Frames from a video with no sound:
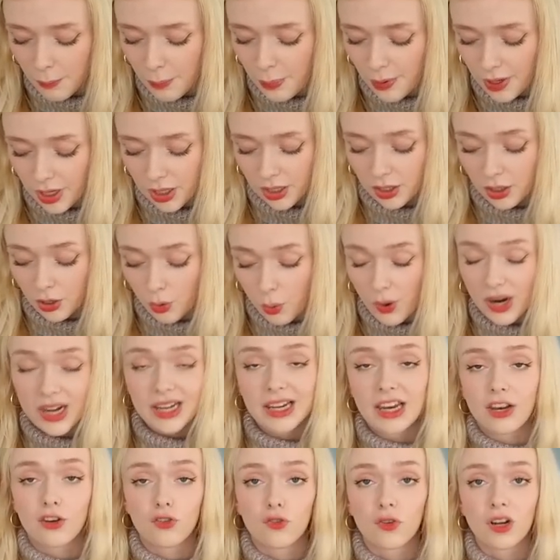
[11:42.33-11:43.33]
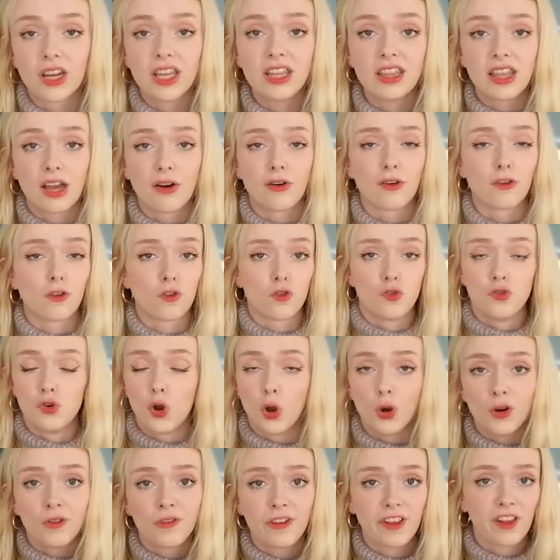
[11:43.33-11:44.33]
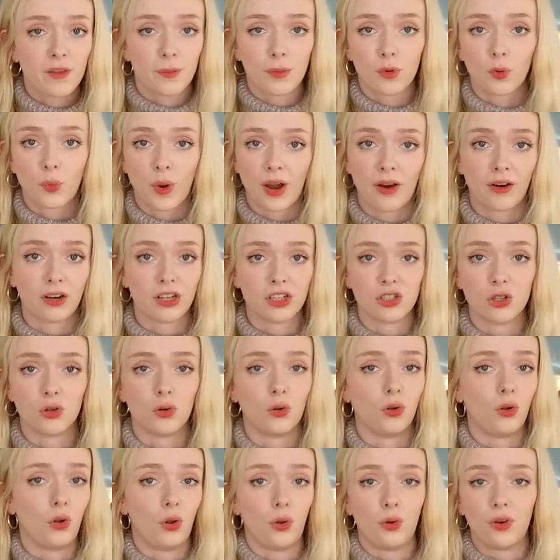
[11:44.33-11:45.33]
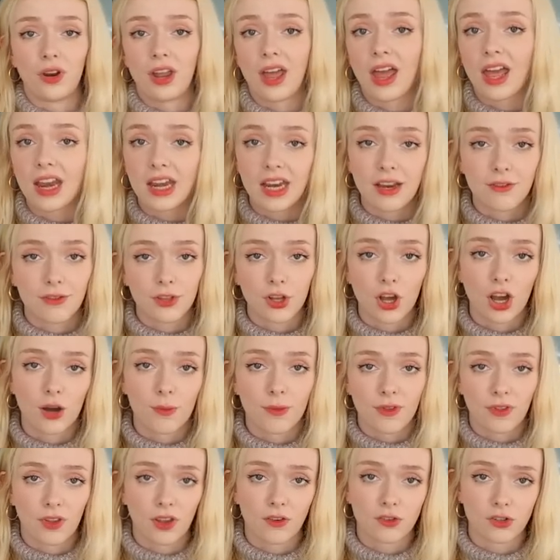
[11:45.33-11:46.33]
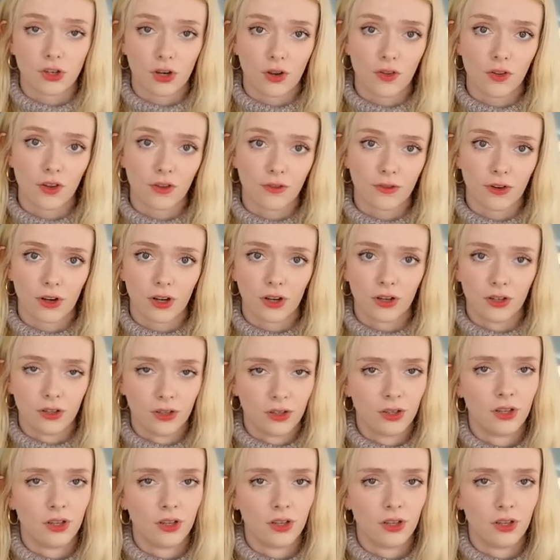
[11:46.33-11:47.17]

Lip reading: but quite literally there is no visible wear at all on any of the garments I've showed so far.